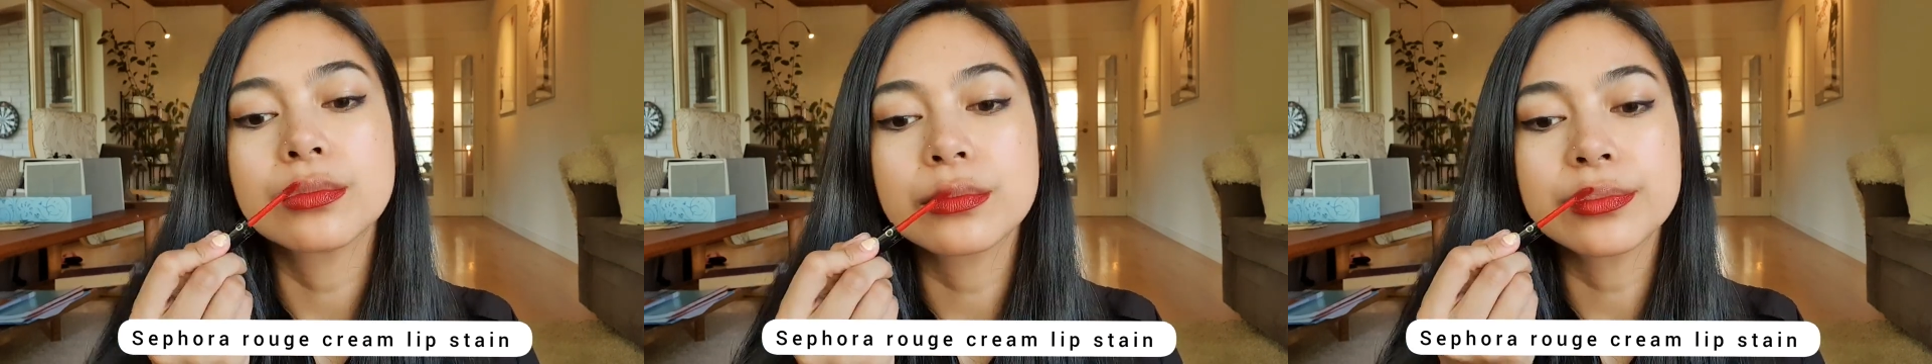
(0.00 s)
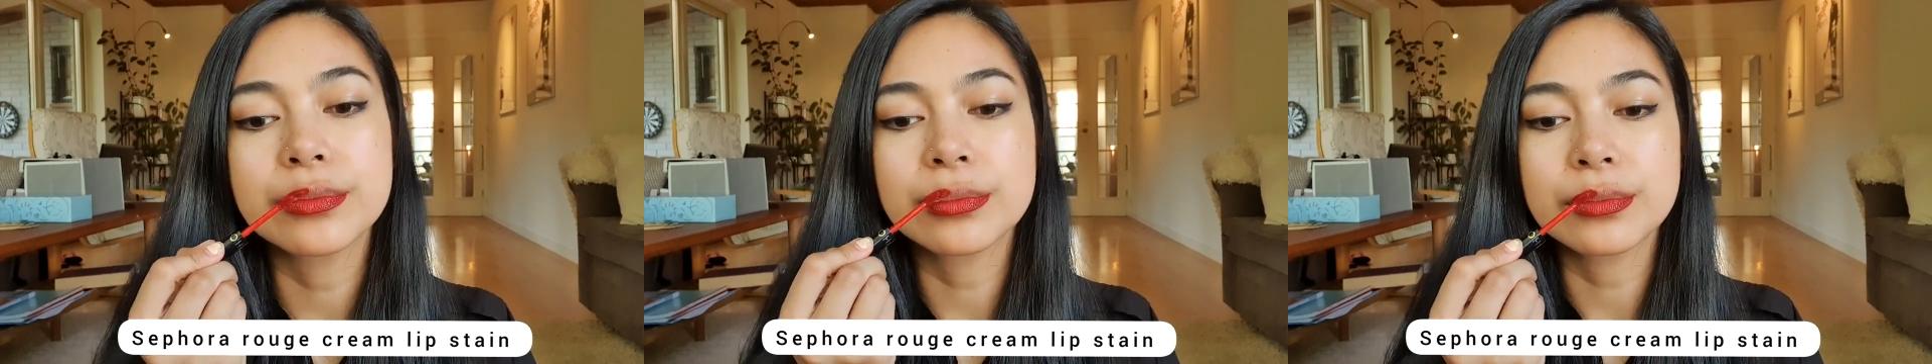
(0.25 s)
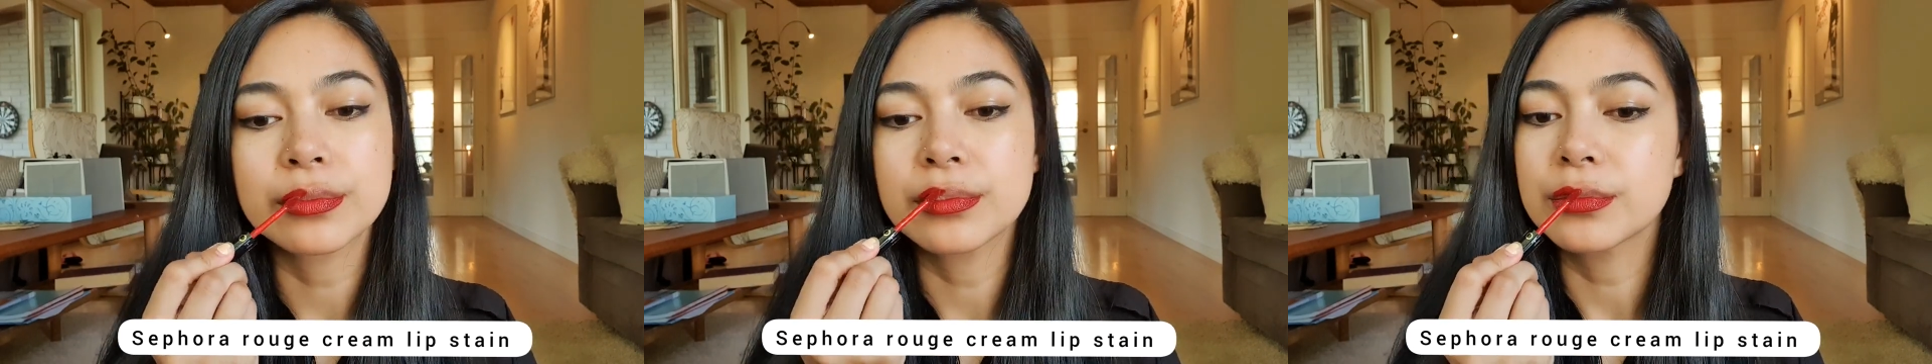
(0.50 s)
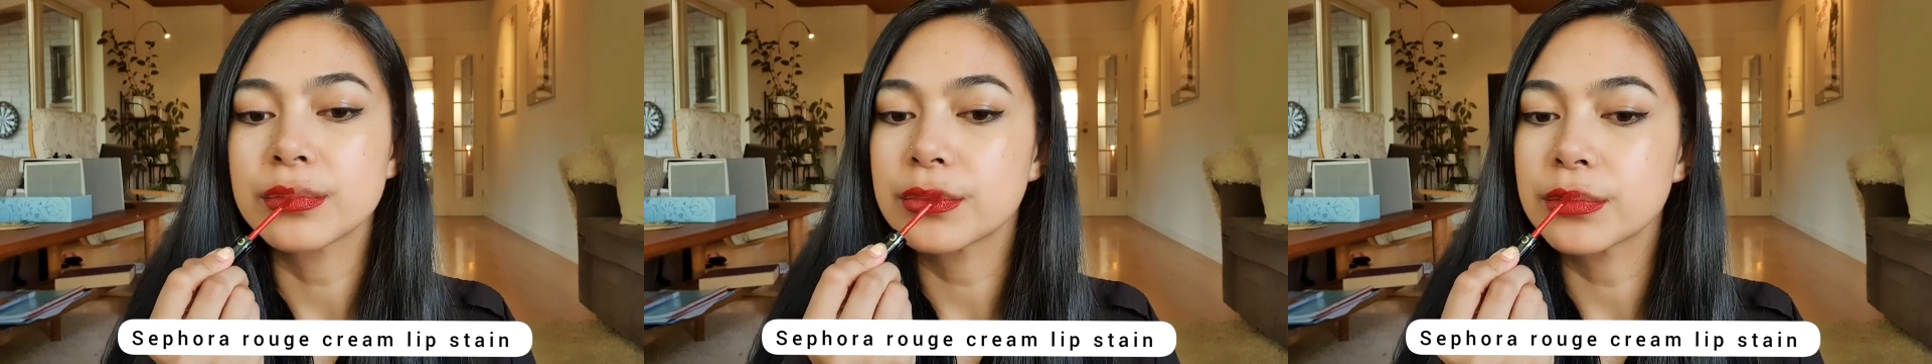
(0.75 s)
and
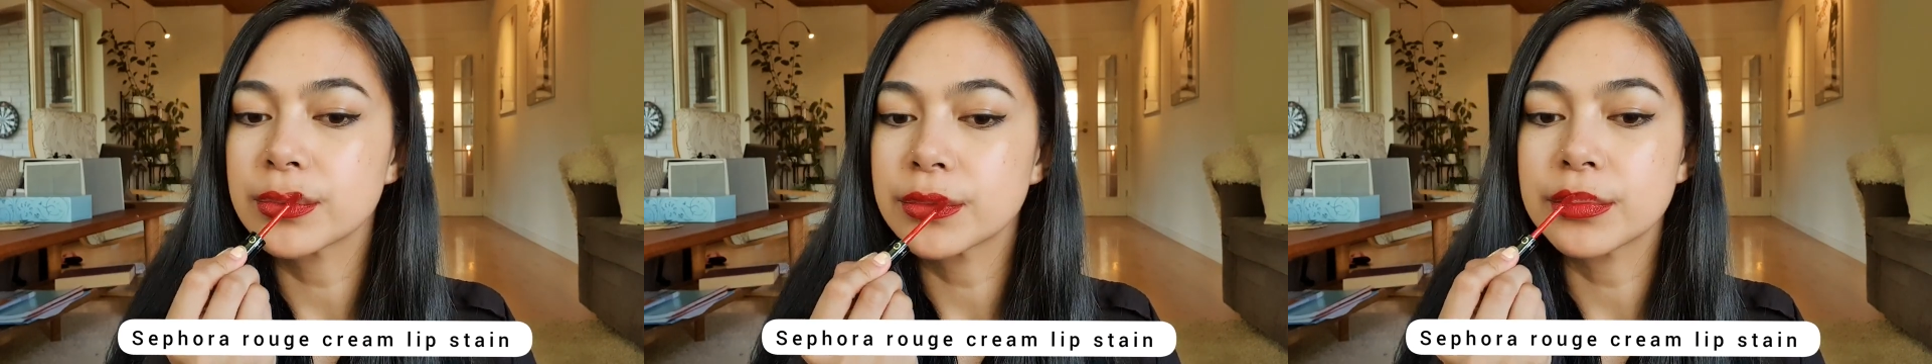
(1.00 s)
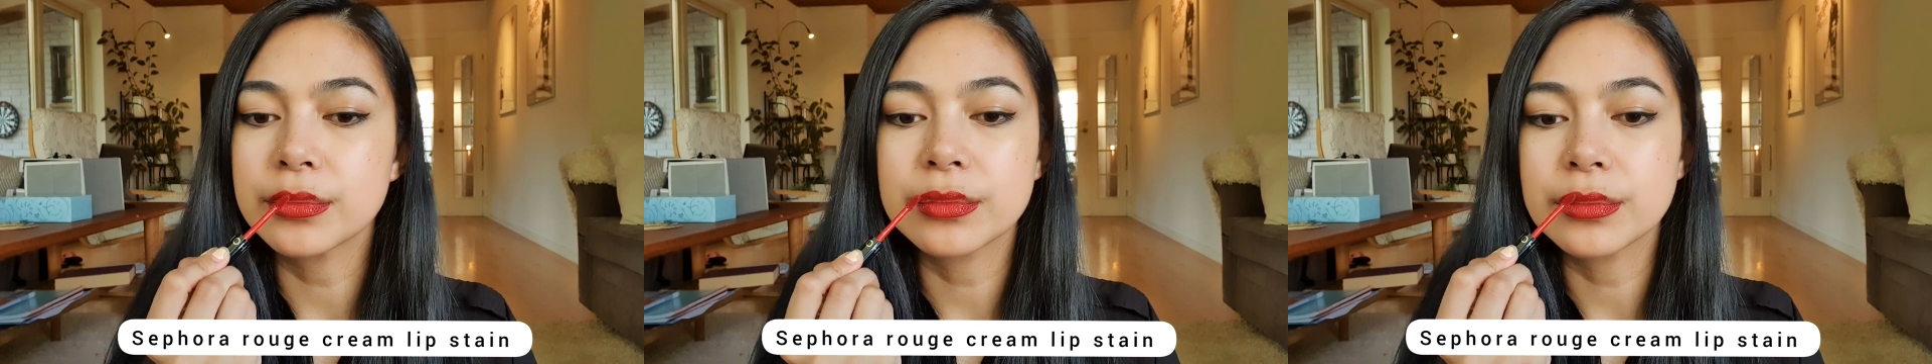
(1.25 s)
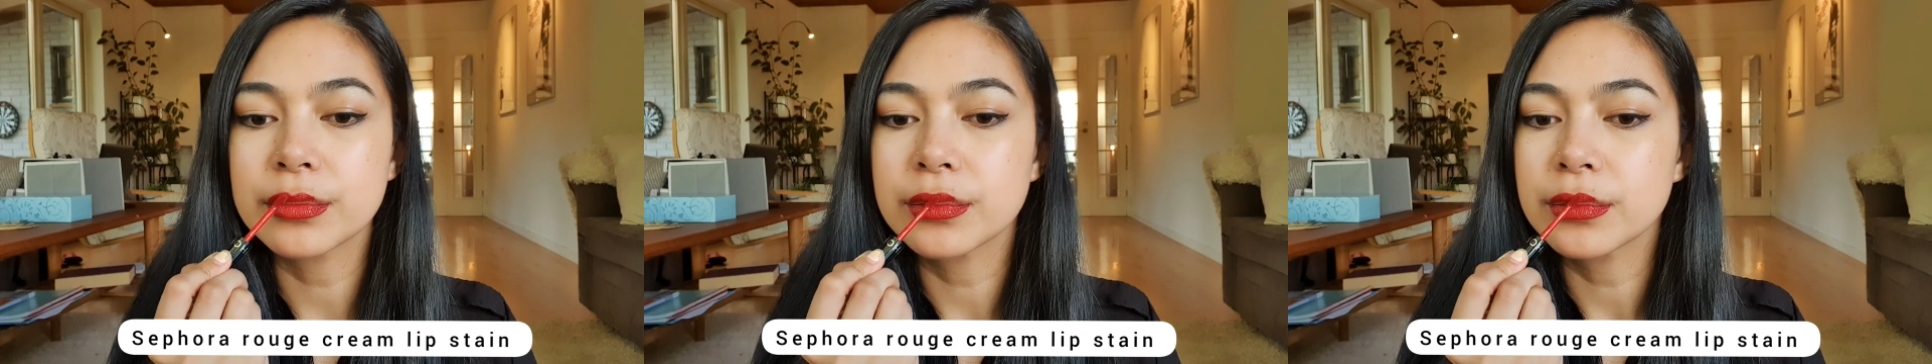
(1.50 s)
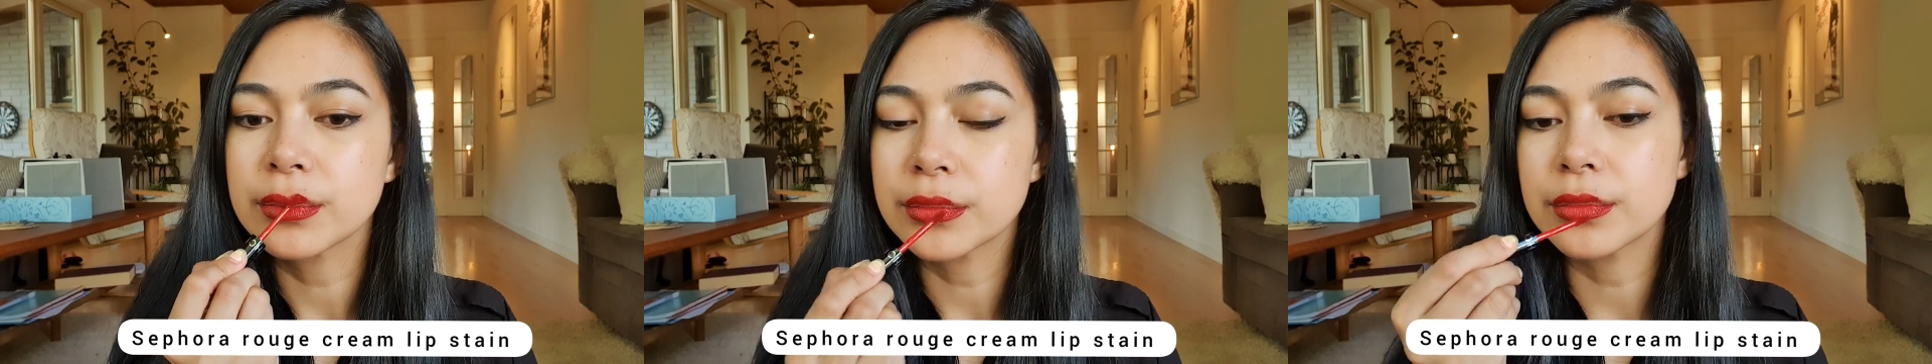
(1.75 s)
silky
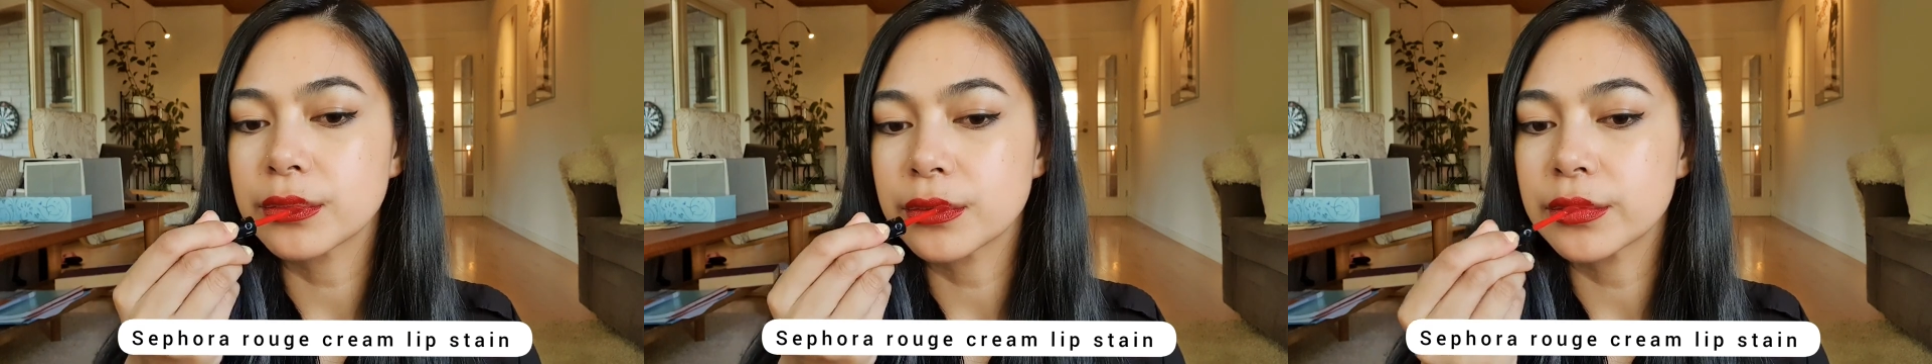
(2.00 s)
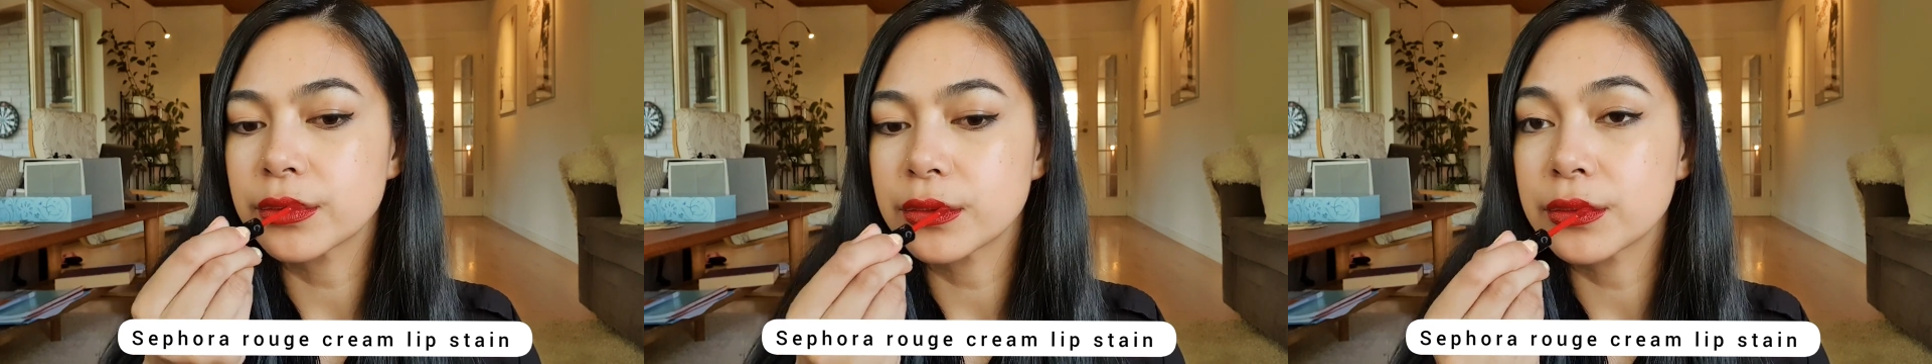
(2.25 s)
and creamy.